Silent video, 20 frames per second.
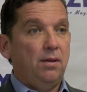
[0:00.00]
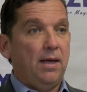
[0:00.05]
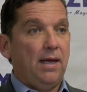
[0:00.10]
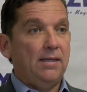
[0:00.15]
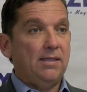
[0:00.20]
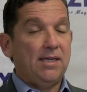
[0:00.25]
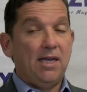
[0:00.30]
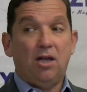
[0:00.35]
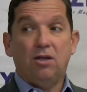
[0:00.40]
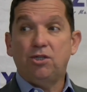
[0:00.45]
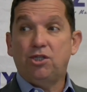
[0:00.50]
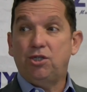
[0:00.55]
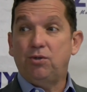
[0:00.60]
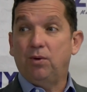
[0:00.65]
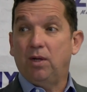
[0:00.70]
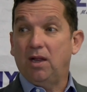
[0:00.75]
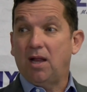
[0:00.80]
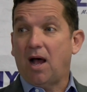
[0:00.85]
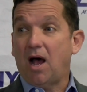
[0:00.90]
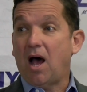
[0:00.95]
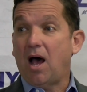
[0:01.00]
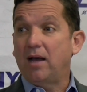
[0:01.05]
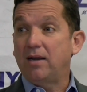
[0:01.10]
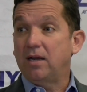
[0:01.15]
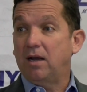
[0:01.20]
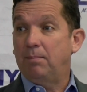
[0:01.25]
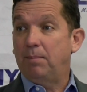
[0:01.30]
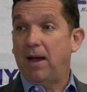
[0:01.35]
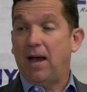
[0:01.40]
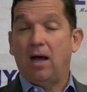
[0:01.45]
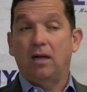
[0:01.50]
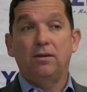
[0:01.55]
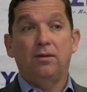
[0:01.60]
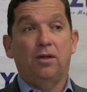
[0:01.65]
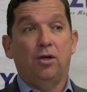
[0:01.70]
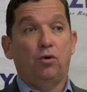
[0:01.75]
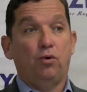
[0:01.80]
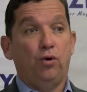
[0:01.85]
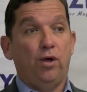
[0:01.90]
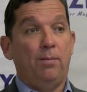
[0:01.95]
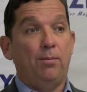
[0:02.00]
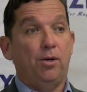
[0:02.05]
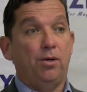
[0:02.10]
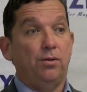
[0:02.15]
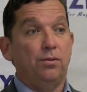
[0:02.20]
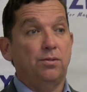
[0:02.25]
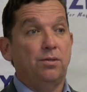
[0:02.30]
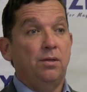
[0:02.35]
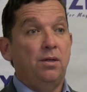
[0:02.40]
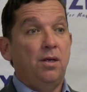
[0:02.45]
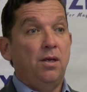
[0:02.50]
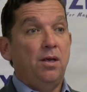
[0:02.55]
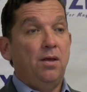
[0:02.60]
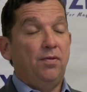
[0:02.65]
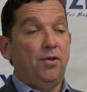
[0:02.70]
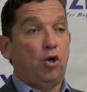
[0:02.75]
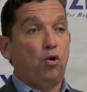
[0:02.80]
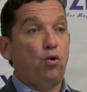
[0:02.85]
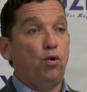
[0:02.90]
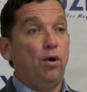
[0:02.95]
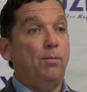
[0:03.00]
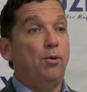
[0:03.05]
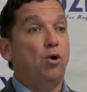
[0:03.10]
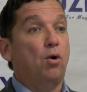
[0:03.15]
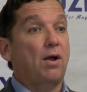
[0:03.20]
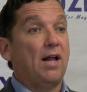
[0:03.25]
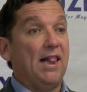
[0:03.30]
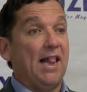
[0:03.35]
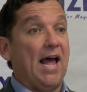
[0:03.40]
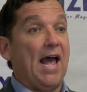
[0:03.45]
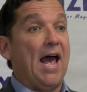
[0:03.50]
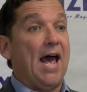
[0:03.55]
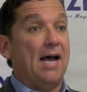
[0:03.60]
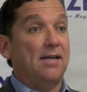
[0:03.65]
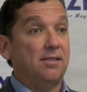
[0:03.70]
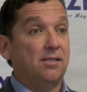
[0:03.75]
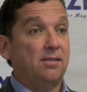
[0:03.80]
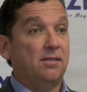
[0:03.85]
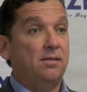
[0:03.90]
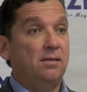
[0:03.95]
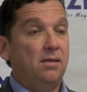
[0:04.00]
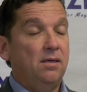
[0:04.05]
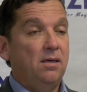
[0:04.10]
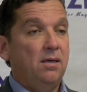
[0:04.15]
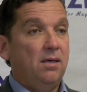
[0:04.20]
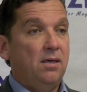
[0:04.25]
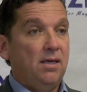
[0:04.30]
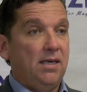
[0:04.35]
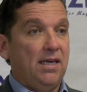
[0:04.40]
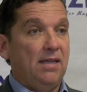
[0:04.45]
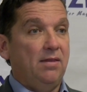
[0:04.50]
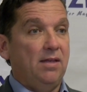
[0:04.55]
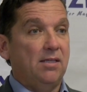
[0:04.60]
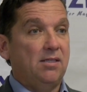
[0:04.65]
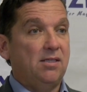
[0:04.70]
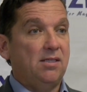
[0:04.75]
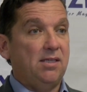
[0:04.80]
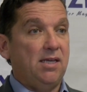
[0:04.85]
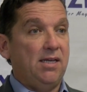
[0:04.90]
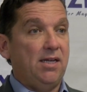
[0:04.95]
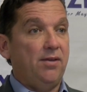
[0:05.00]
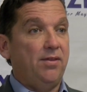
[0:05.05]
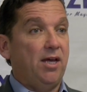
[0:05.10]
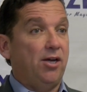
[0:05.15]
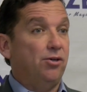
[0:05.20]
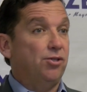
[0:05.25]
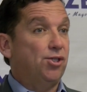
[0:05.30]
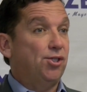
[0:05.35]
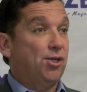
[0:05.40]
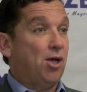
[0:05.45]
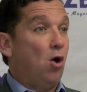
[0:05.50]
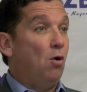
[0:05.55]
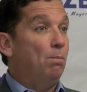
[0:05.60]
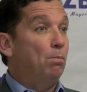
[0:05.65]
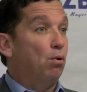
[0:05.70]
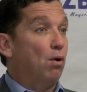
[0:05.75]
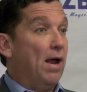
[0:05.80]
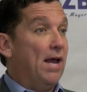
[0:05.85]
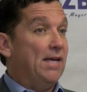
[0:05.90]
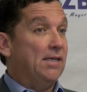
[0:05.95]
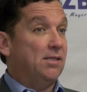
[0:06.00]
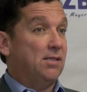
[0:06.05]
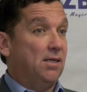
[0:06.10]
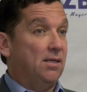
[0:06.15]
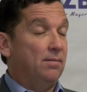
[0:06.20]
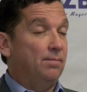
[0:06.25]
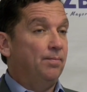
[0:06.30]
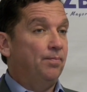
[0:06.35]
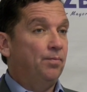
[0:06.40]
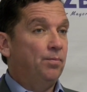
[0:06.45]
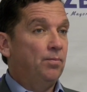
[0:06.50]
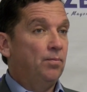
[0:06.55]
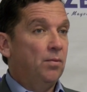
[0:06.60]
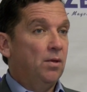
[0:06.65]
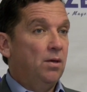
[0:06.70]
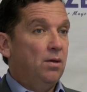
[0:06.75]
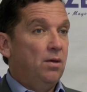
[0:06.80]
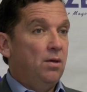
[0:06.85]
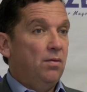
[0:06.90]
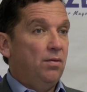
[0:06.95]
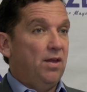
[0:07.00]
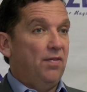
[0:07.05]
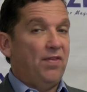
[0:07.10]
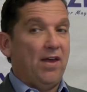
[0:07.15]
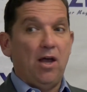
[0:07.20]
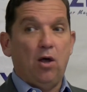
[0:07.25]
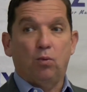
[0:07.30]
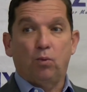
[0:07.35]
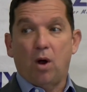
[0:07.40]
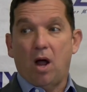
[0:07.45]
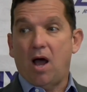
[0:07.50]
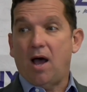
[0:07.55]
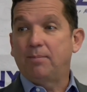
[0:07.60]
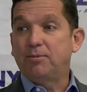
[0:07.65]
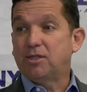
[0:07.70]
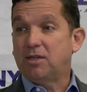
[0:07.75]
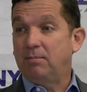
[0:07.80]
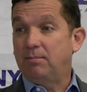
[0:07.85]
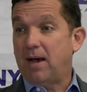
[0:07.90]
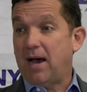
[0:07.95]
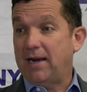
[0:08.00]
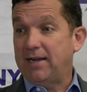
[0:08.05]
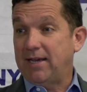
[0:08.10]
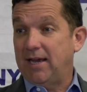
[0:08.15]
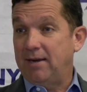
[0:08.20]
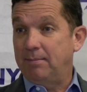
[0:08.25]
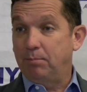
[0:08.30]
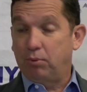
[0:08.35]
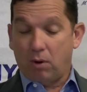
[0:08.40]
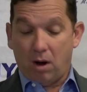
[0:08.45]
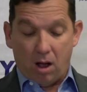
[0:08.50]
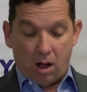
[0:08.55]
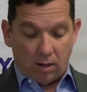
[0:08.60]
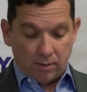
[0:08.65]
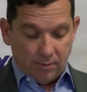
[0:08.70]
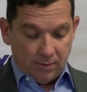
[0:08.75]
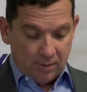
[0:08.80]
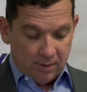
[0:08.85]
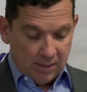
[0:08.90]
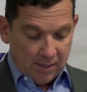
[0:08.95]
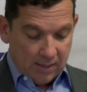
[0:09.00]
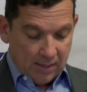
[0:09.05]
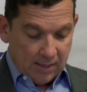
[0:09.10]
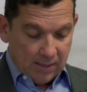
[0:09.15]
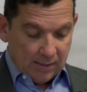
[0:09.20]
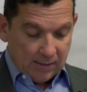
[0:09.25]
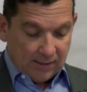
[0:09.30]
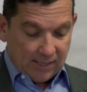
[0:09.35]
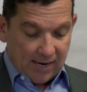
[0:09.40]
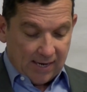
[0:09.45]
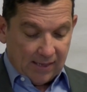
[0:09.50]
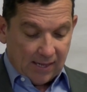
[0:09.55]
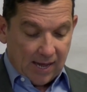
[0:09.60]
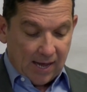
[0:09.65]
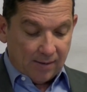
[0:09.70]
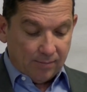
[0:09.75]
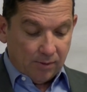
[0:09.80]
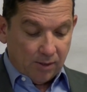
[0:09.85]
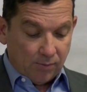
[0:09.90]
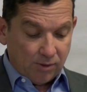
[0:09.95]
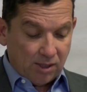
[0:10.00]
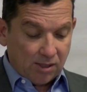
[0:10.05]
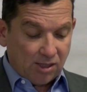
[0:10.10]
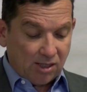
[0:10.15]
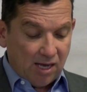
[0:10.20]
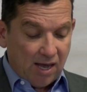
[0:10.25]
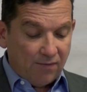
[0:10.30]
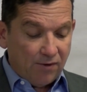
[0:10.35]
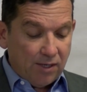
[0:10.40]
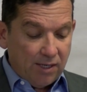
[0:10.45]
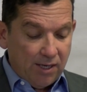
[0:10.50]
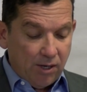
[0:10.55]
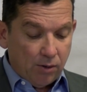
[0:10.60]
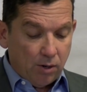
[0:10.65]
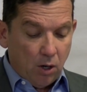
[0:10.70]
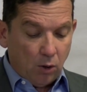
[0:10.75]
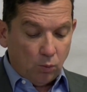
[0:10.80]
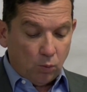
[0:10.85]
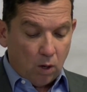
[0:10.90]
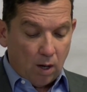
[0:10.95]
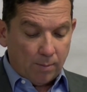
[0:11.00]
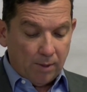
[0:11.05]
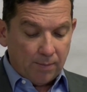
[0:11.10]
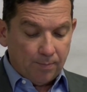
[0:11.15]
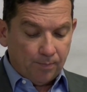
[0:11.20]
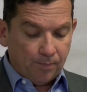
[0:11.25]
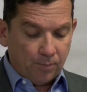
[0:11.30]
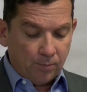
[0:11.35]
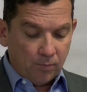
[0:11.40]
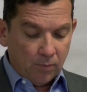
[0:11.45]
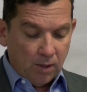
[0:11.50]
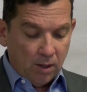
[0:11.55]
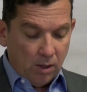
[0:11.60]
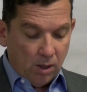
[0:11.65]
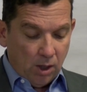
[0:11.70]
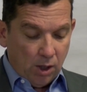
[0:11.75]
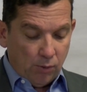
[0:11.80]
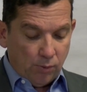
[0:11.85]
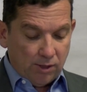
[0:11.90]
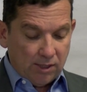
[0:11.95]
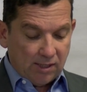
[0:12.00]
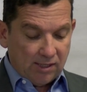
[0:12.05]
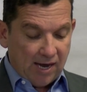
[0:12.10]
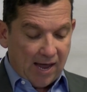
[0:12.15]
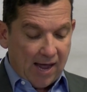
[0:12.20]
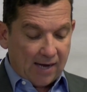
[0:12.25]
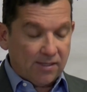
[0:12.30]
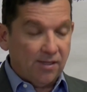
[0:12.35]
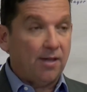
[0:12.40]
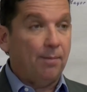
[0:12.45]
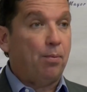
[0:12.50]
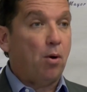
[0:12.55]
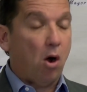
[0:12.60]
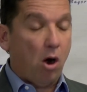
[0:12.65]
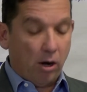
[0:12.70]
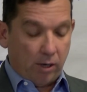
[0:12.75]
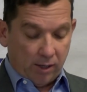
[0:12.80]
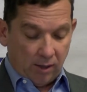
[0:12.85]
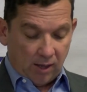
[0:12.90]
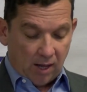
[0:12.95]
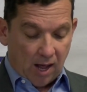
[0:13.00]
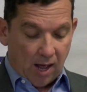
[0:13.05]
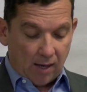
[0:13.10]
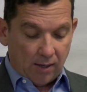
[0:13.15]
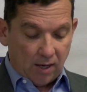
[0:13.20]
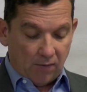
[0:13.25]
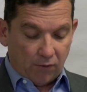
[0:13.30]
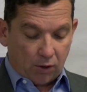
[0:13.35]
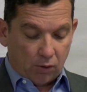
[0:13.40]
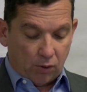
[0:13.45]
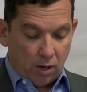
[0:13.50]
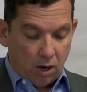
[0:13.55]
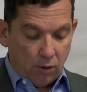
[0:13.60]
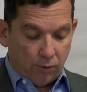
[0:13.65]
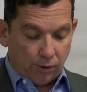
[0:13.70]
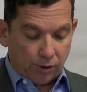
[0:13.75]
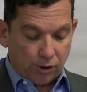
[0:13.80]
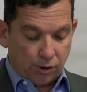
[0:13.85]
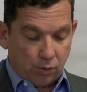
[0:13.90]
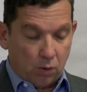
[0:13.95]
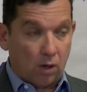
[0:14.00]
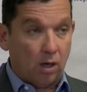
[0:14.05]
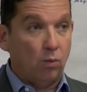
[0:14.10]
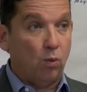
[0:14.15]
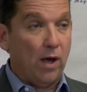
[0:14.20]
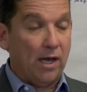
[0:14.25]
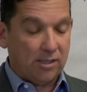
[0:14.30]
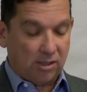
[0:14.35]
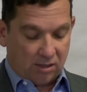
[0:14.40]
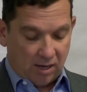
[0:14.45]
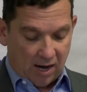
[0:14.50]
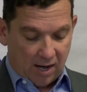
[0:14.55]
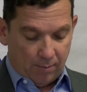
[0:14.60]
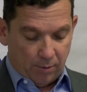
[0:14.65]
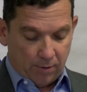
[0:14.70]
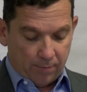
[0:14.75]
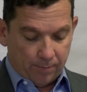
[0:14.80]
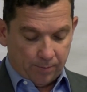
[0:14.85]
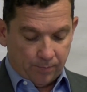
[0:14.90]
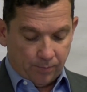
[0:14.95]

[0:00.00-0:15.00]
It tells you a lot about the criminals, the criminal class in this city that are so brazen that they'll rob somebody in broad daylight. There was a 70-year-old woman who was attacked in the parking lot of a Kroger store in Westheimer.